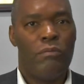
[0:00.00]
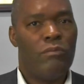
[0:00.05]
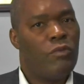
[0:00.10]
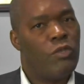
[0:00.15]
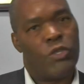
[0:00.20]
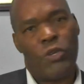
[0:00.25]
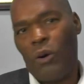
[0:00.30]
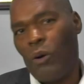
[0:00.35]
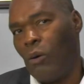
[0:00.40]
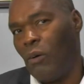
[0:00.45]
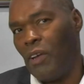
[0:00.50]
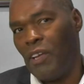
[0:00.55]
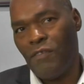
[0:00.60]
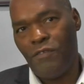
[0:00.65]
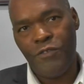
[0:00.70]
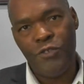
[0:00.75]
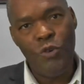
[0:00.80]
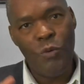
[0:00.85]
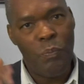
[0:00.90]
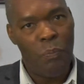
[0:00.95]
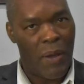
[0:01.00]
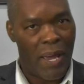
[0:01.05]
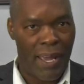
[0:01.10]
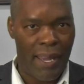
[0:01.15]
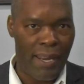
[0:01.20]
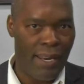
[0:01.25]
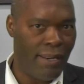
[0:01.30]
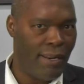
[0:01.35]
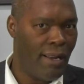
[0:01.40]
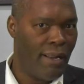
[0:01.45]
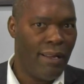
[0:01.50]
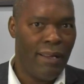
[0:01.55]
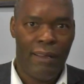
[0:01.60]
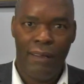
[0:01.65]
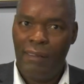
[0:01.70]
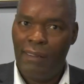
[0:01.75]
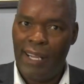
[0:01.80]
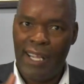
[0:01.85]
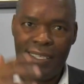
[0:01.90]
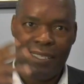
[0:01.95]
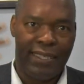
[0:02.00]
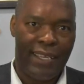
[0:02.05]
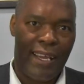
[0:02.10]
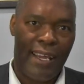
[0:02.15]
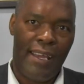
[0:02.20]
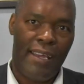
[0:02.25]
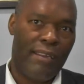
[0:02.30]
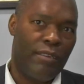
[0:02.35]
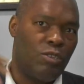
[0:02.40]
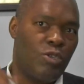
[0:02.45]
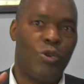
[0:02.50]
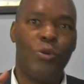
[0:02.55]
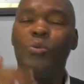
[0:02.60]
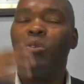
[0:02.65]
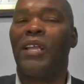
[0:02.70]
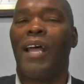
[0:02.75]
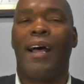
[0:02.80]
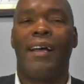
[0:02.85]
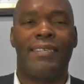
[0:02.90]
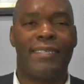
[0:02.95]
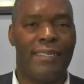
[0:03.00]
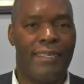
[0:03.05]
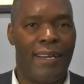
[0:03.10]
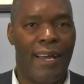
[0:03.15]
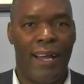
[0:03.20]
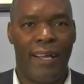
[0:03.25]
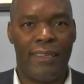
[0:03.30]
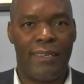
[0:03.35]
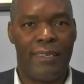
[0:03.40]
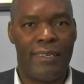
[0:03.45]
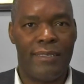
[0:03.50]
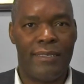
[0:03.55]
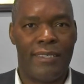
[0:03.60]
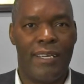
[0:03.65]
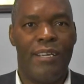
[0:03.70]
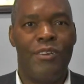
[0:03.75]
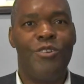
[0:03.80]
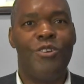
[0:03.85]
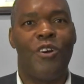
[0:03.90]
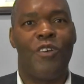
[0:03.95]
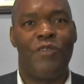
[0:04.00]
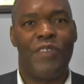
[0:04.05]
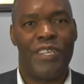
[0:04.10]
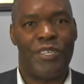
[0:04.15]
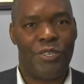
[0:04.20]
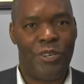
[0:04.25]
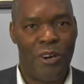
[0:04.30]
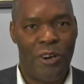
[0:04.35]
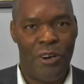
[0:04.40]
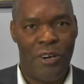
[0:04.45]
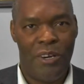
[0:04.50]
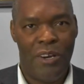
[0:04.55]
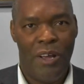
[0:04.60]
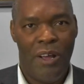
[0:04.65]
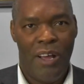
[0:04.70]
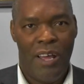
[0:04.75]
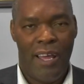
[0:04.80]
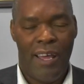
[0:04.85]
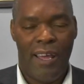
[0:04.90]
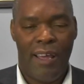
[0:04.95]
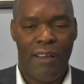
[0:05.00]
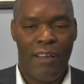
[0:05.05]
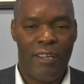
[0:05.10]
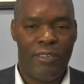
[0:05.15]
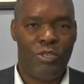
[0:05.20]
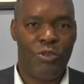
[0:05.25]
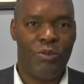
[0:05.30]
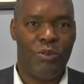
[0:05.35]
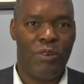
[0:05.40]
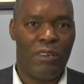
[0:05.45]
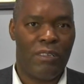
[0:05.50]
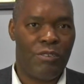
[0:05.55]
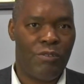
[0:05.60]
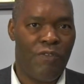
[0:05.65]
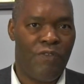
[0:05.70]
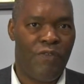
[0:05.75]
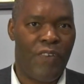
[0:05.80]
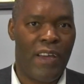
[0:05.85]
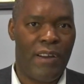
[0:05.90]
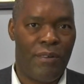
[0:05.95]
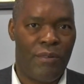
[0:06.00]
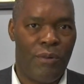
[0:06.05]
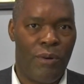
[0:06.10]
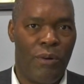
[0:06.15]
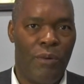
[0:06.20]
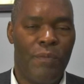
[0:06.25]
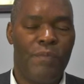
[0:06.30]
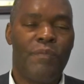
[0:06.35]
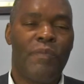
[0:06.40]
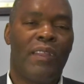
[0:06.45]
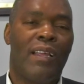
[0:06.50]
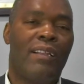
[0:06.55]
So if you paid, let's say, $2,000 in your return to federal,